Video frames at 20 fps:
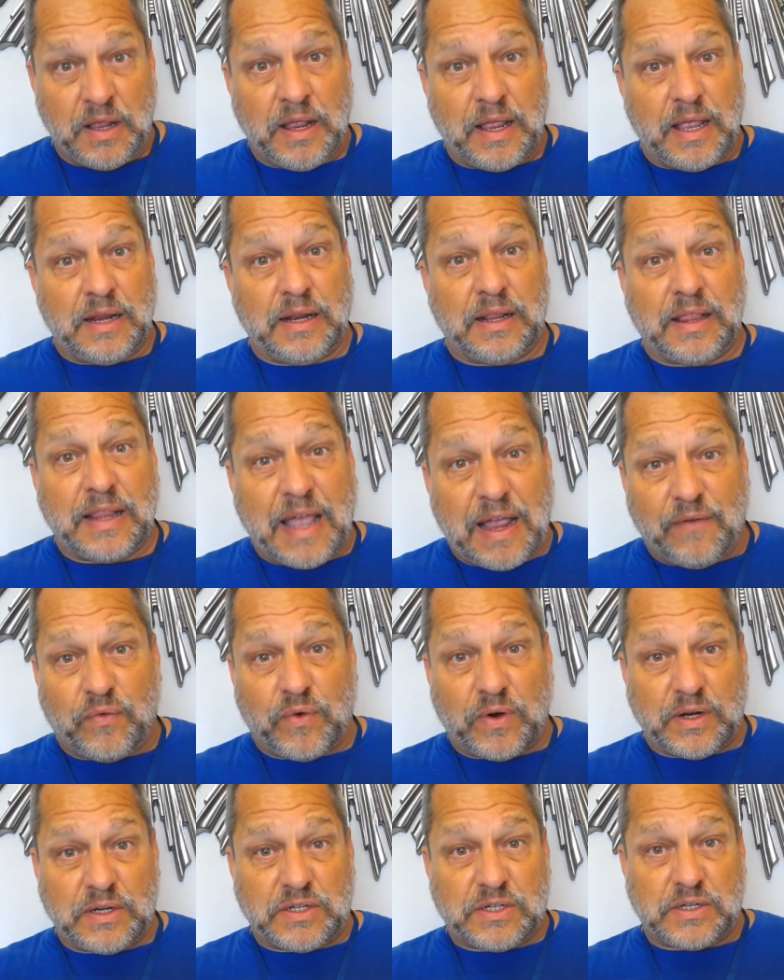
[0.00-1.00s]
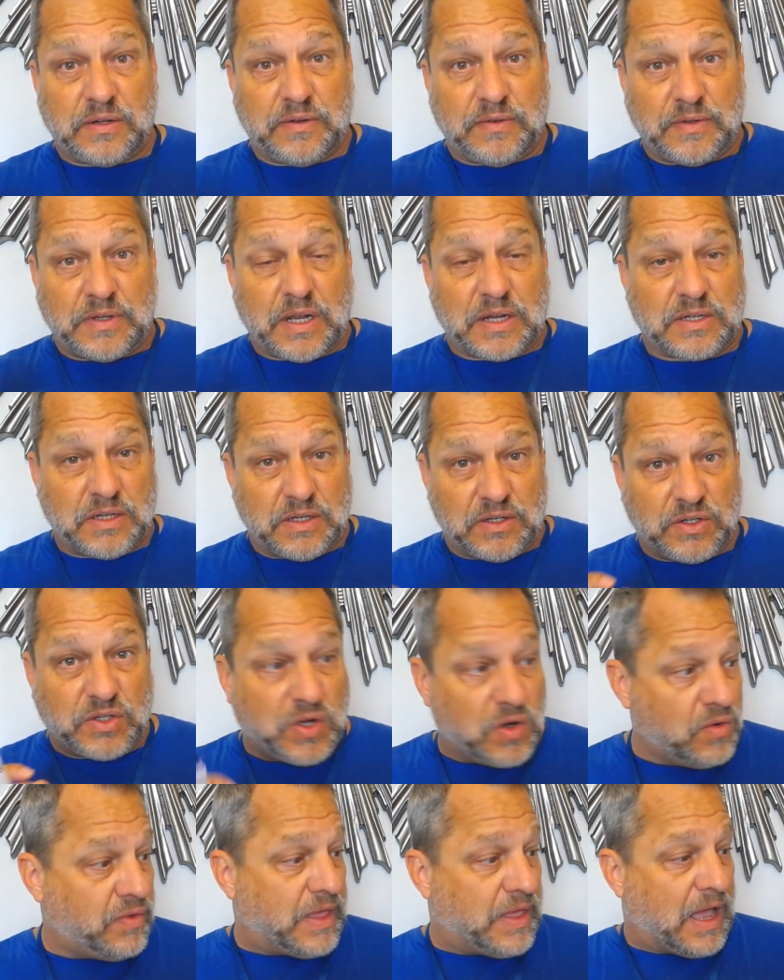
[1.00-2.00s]
And leverage doesn't
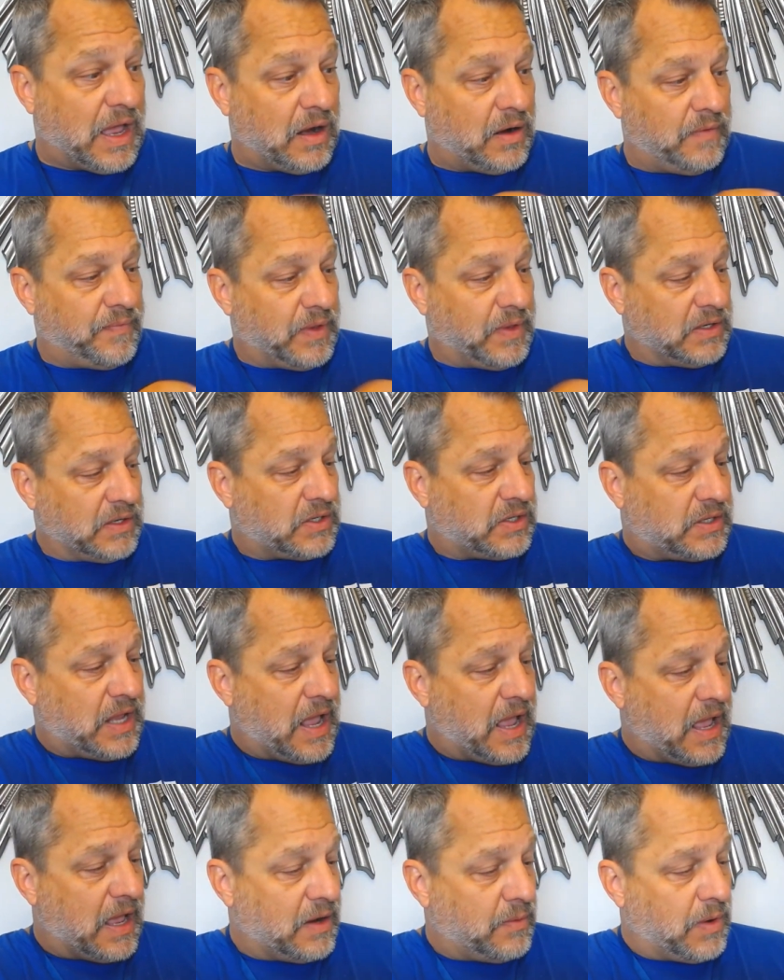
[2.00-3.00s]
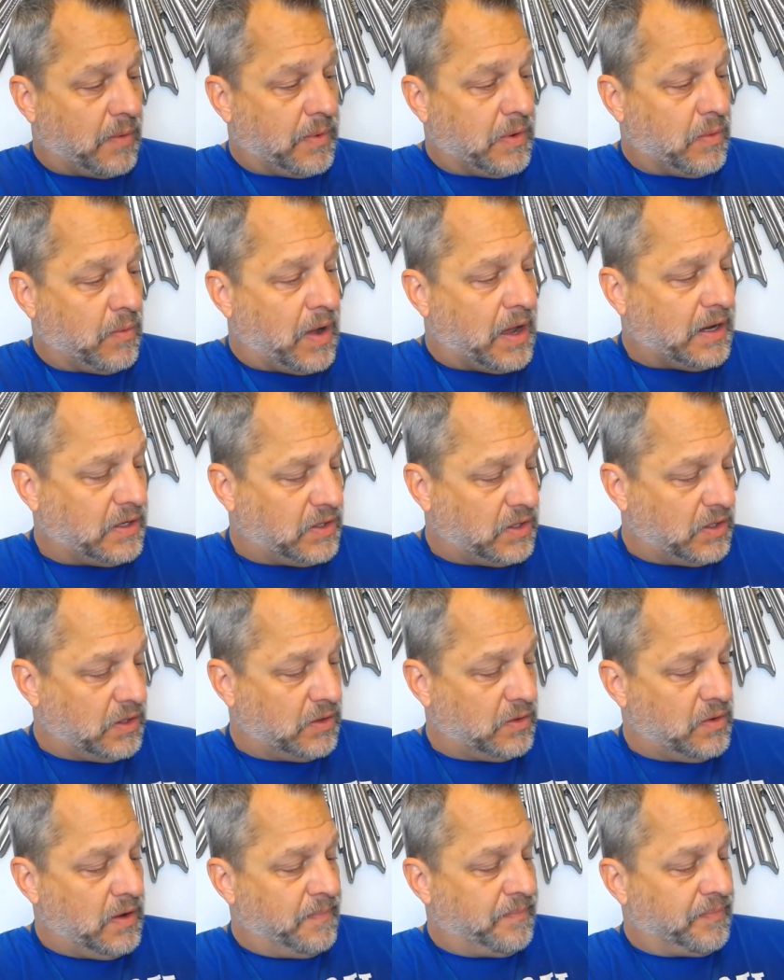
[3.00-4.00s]
do that. Instead, what we want to
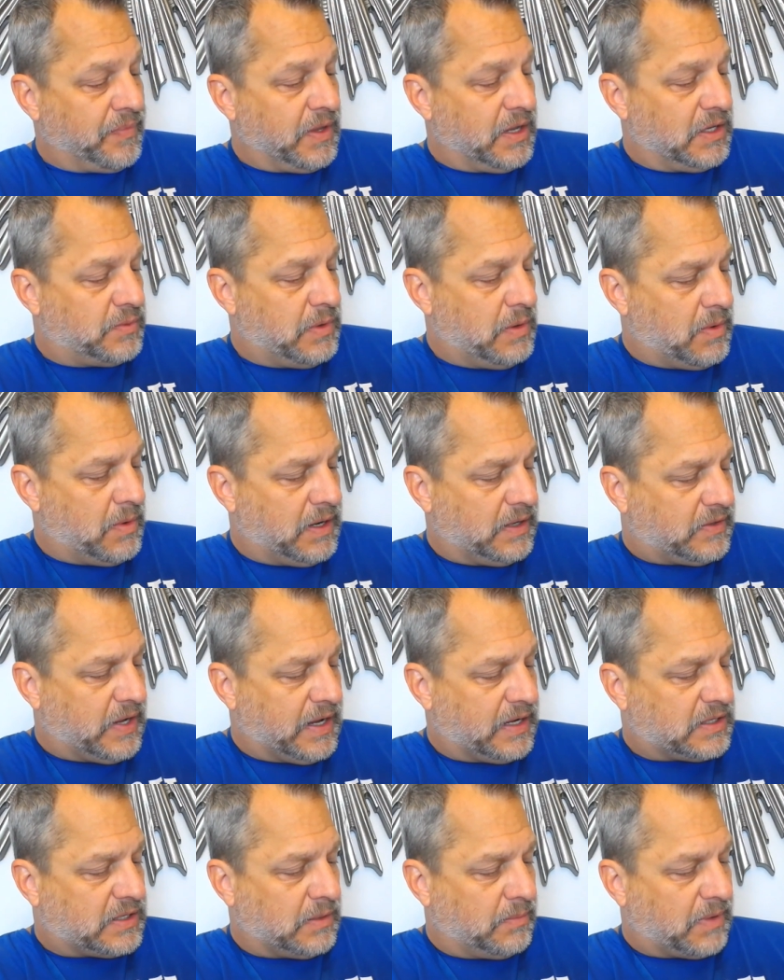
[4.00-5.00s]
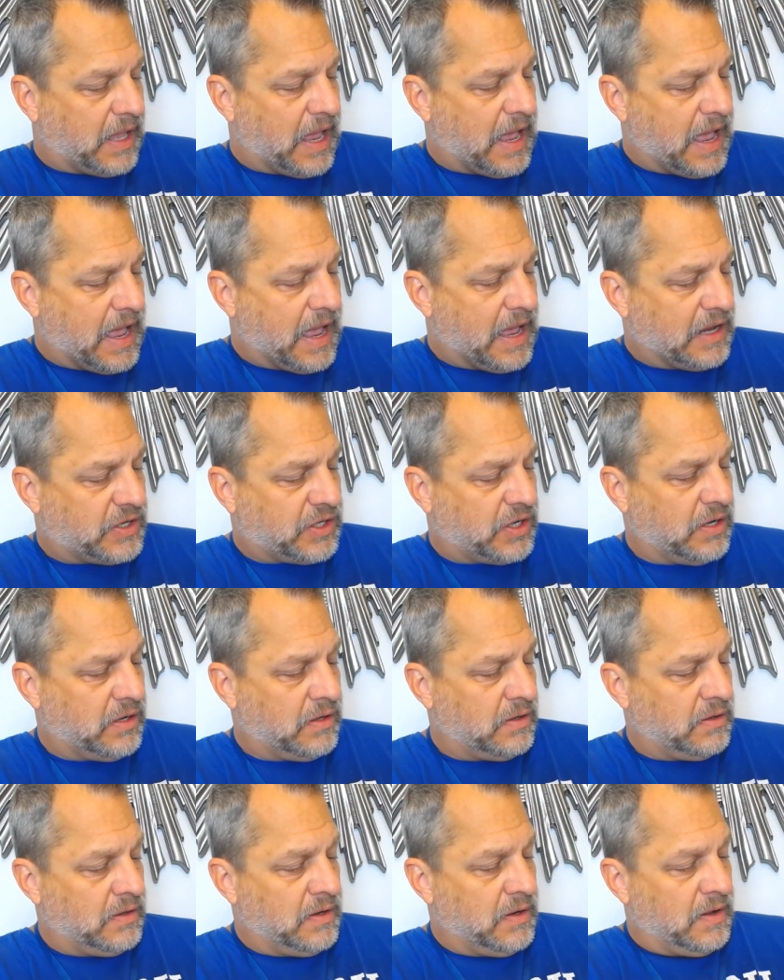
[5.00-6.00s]
do is we want to take some cash,
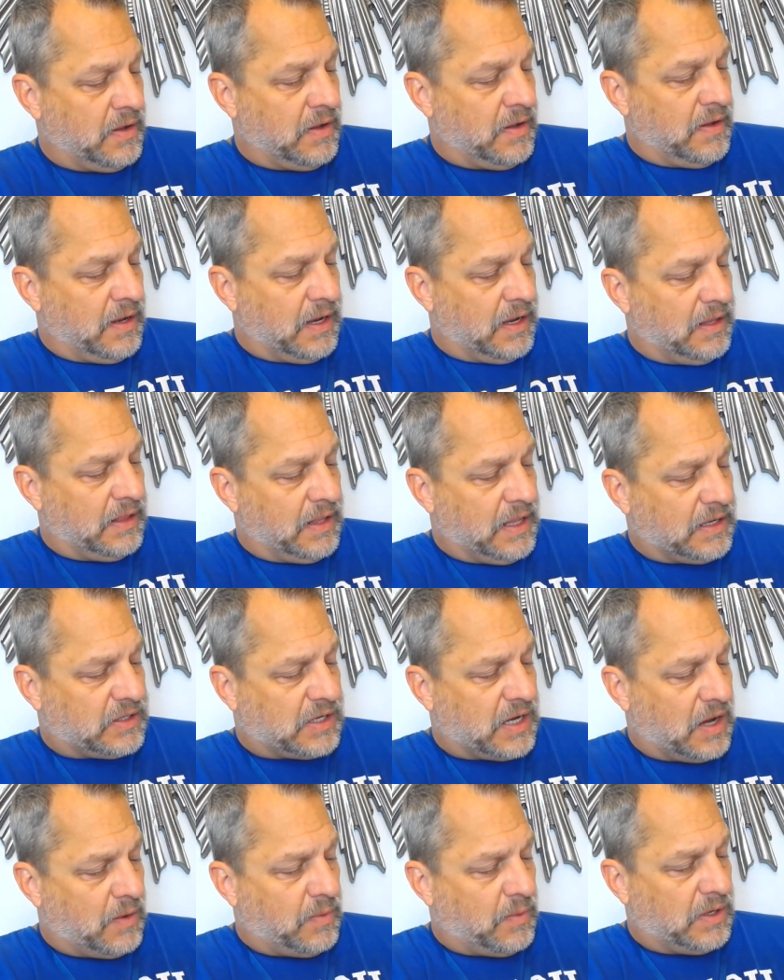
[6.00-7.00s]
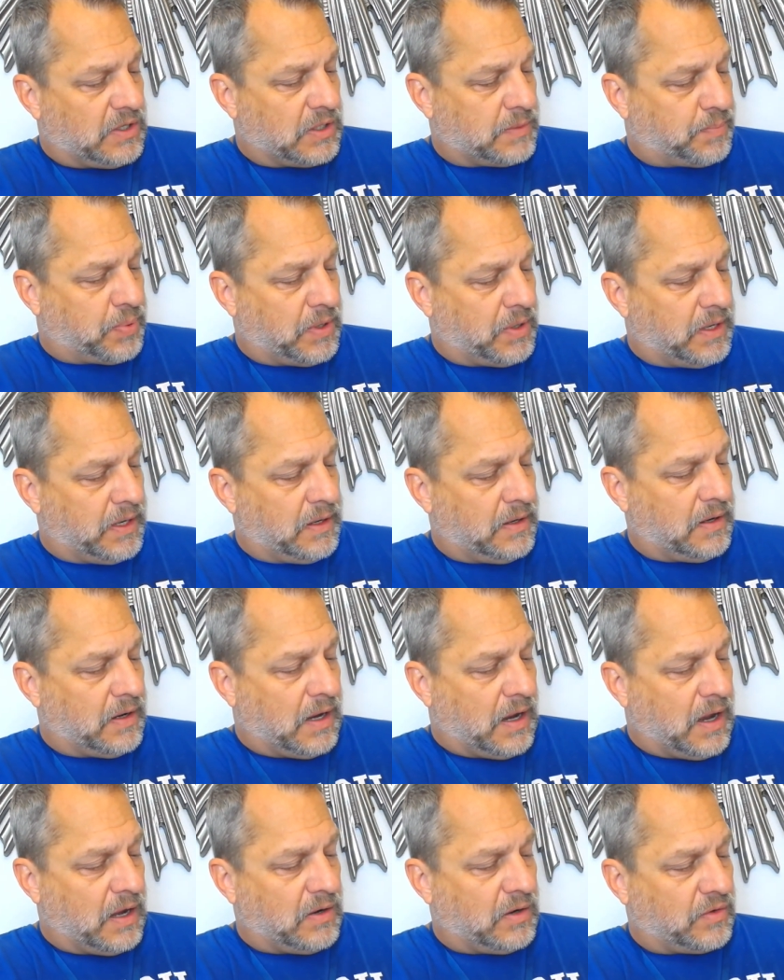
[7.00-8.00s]
and let's say we just put in
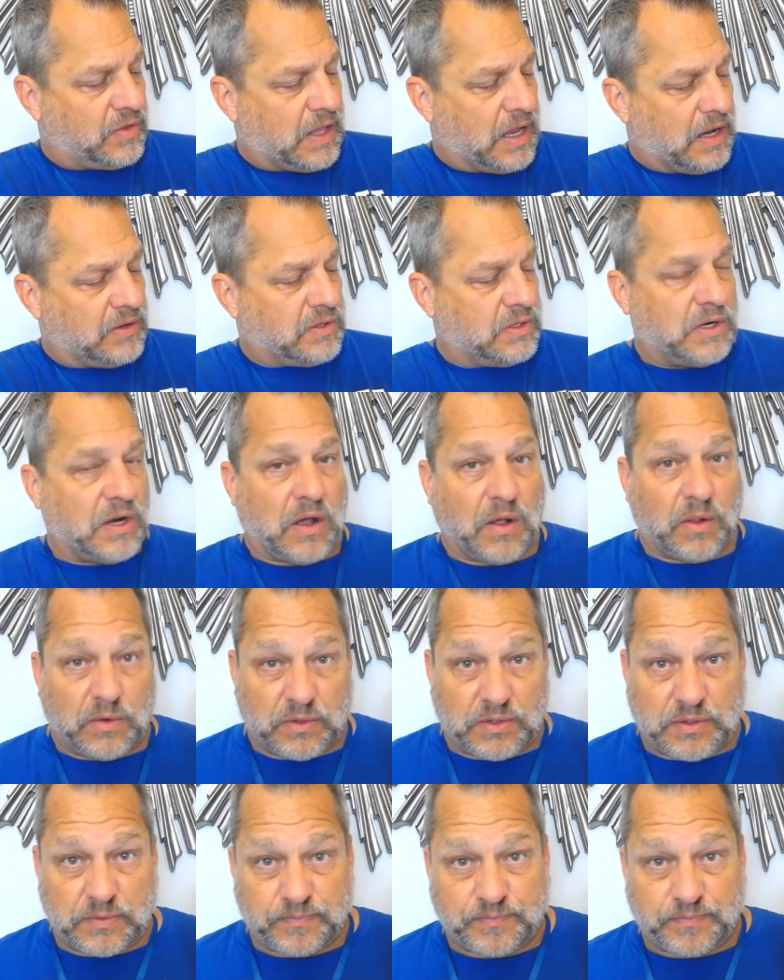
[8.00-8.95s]
$100,000.